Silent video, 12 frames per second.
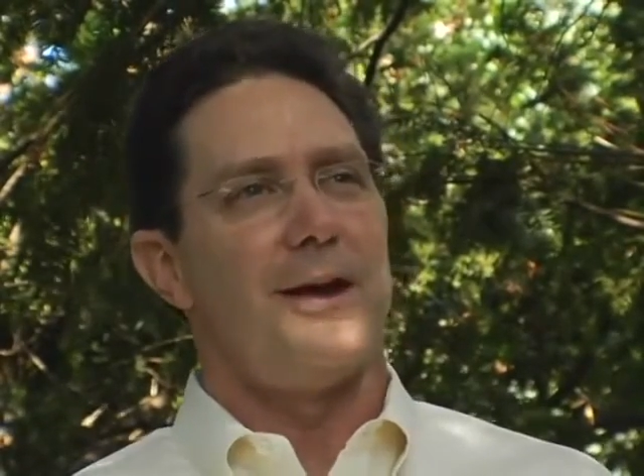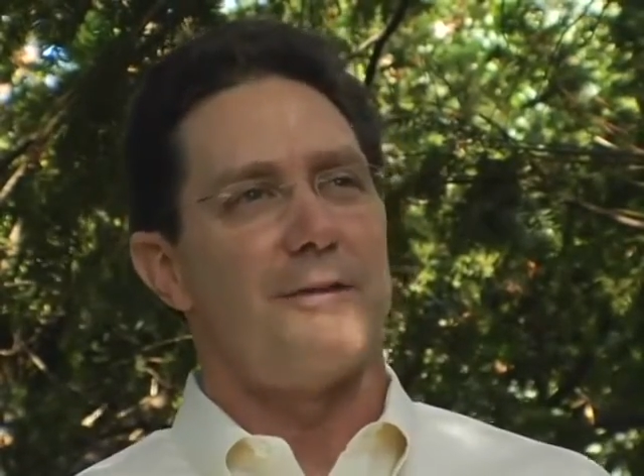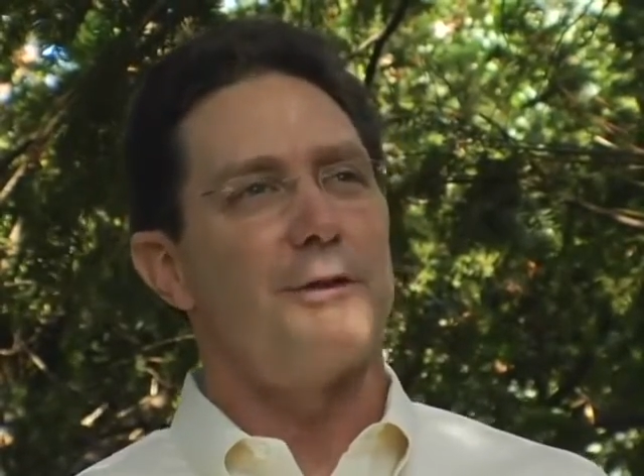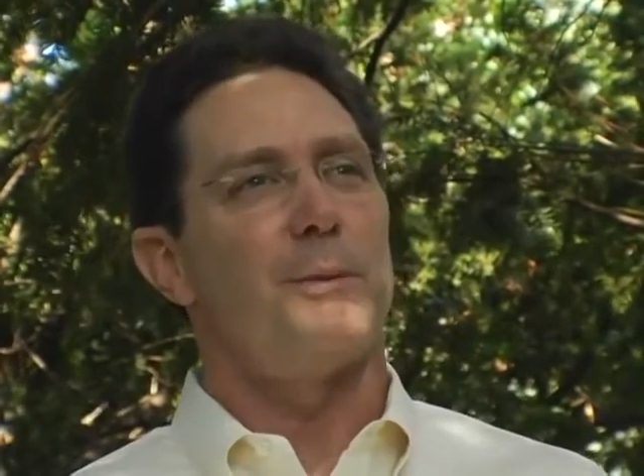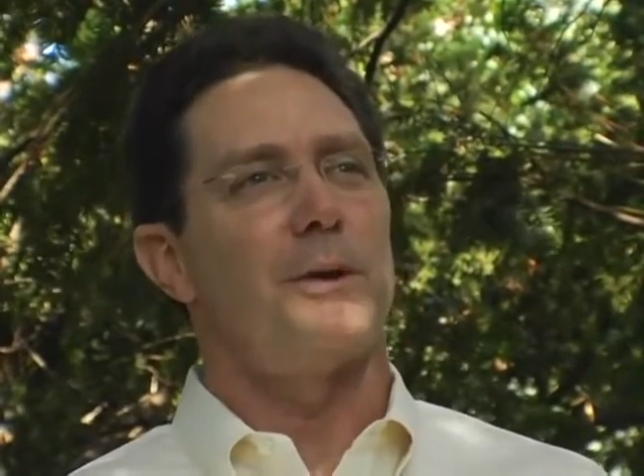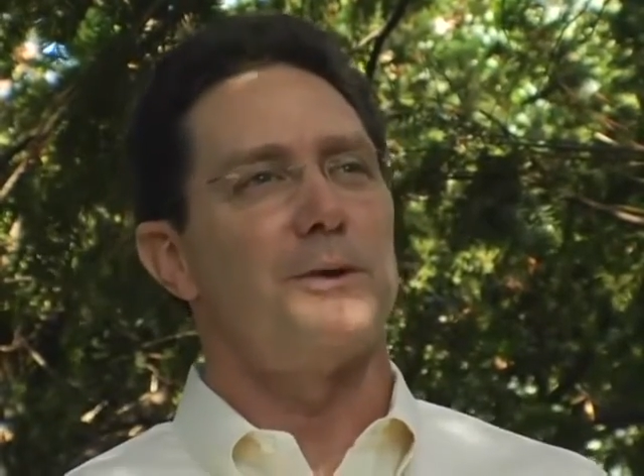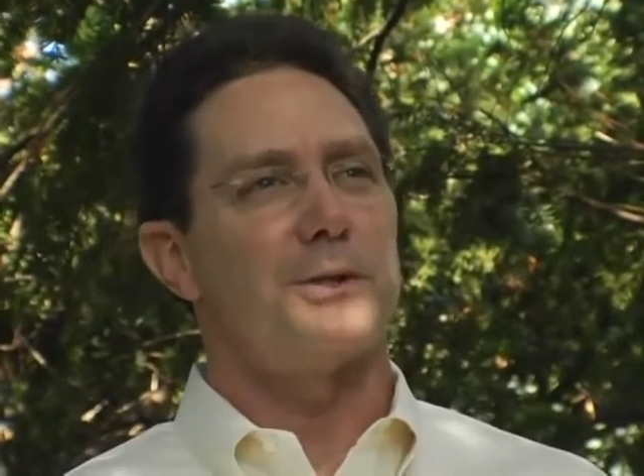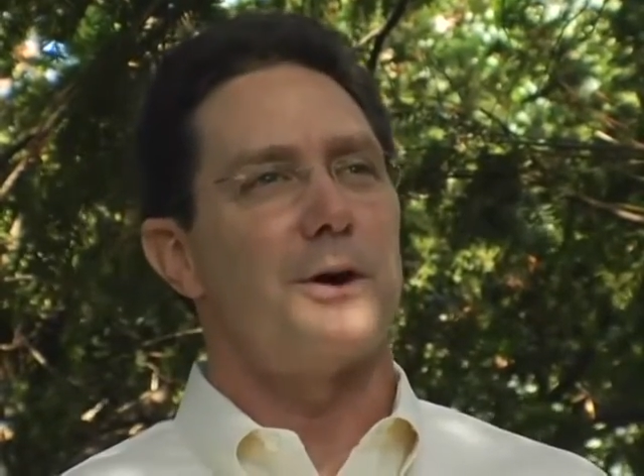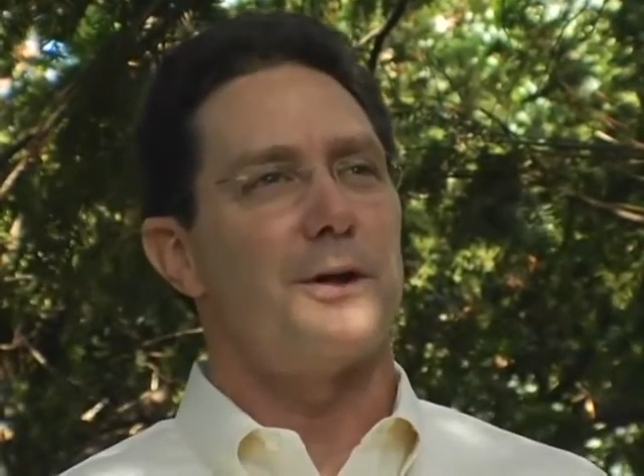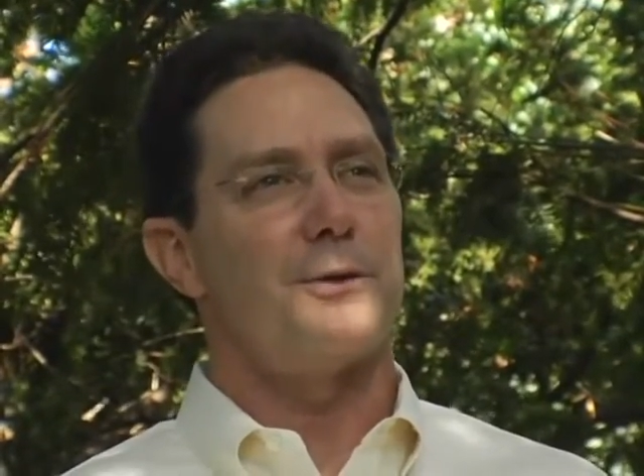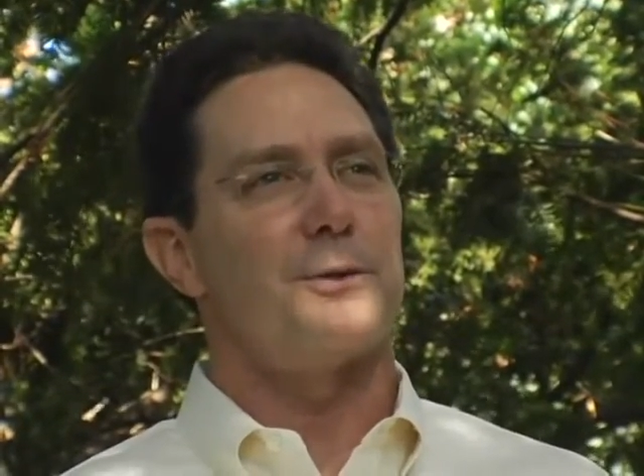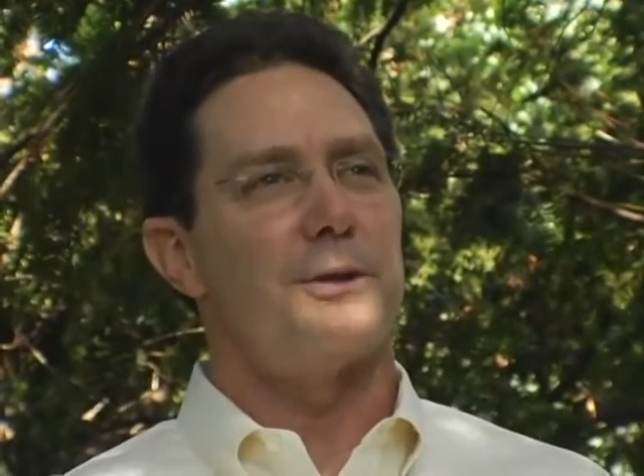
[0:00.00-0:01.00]
everyone who's
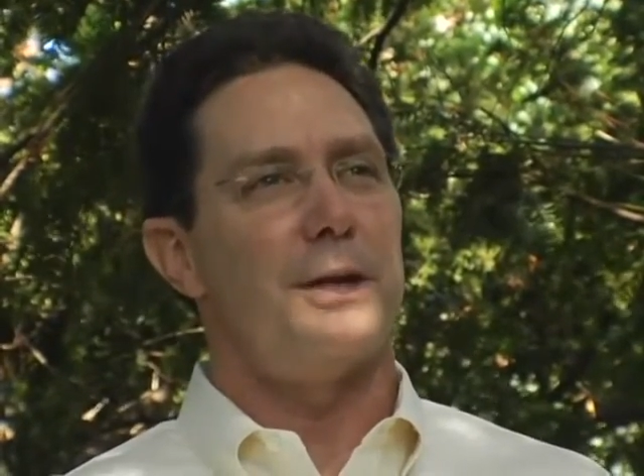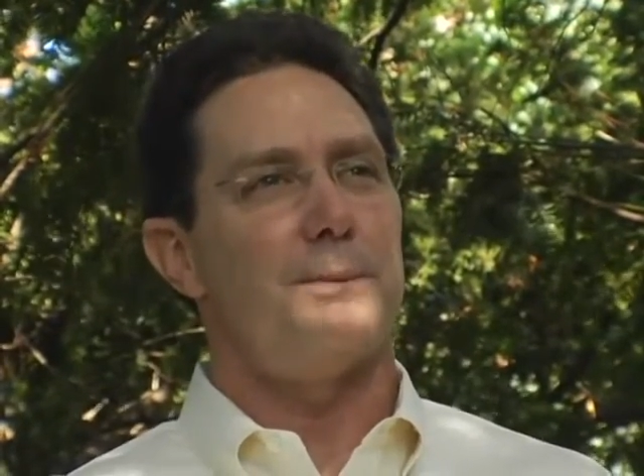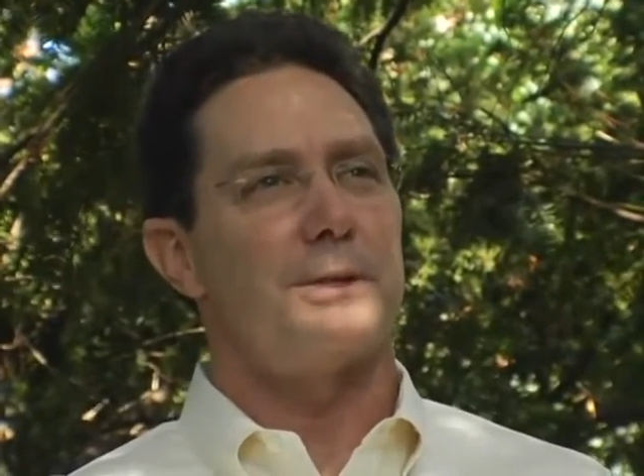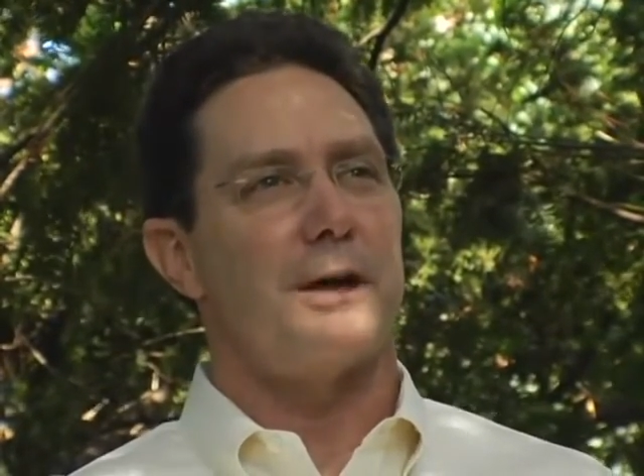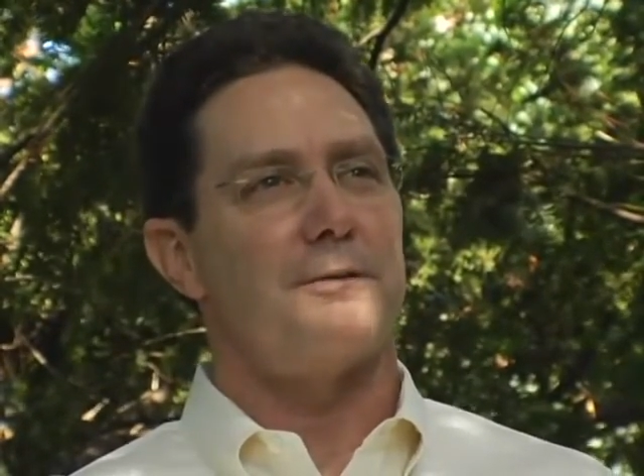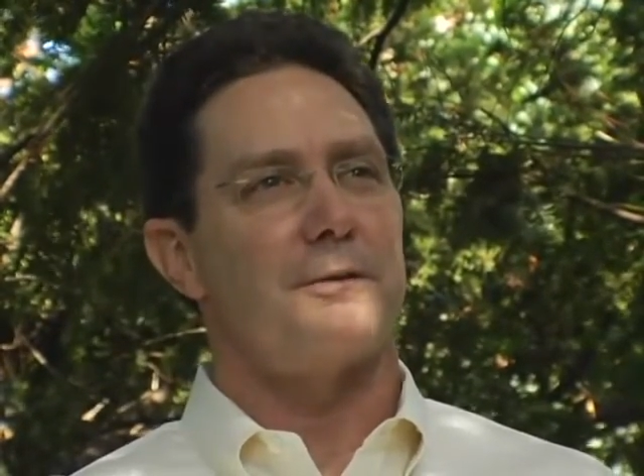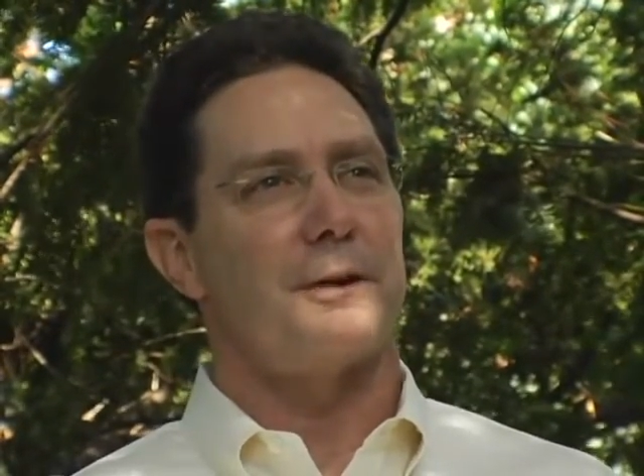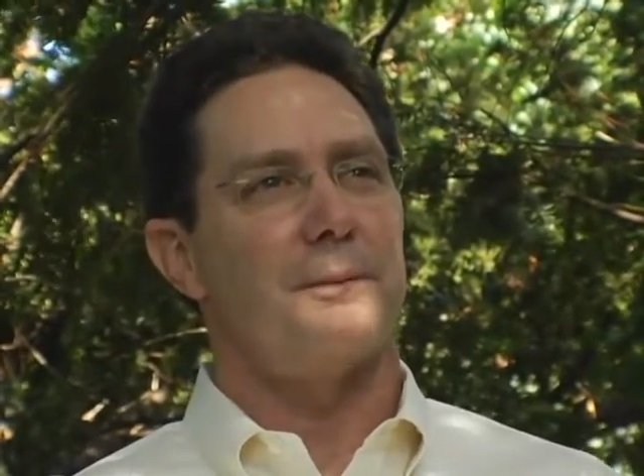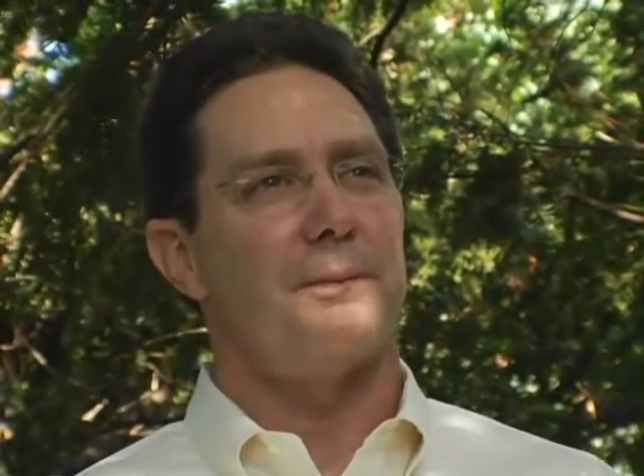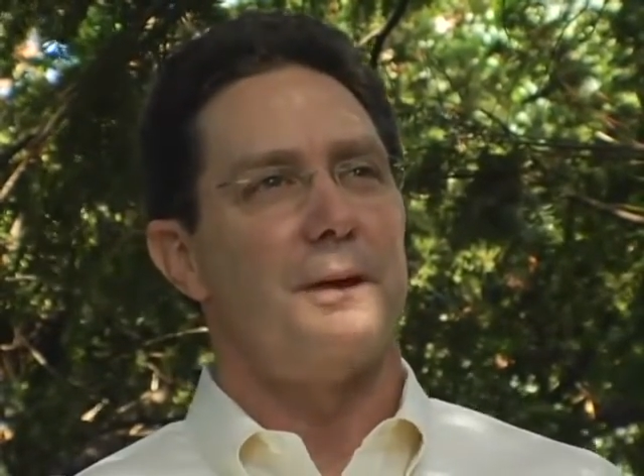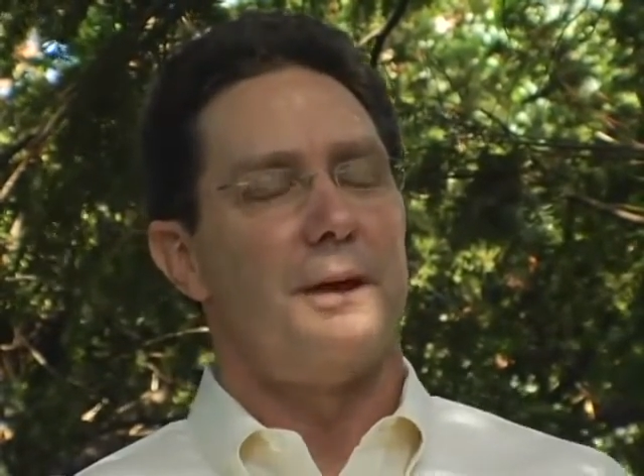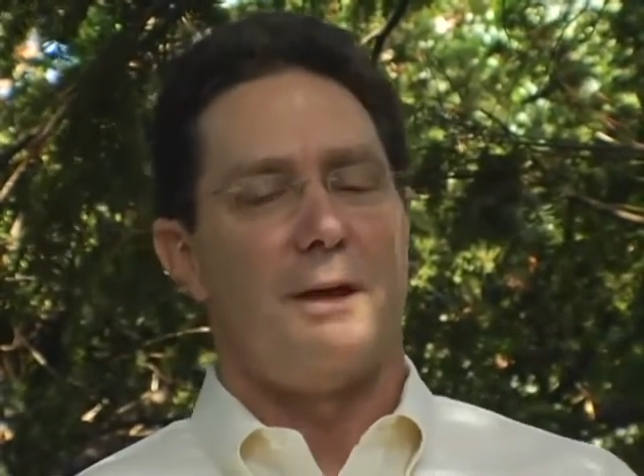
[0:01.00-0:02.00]
gone through deep
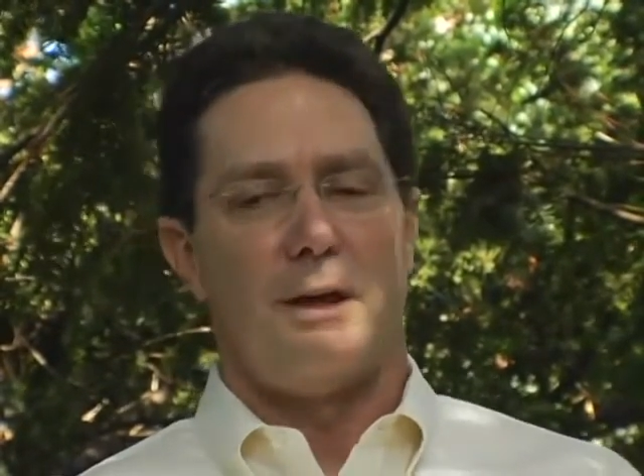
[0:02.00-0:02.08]
suffering,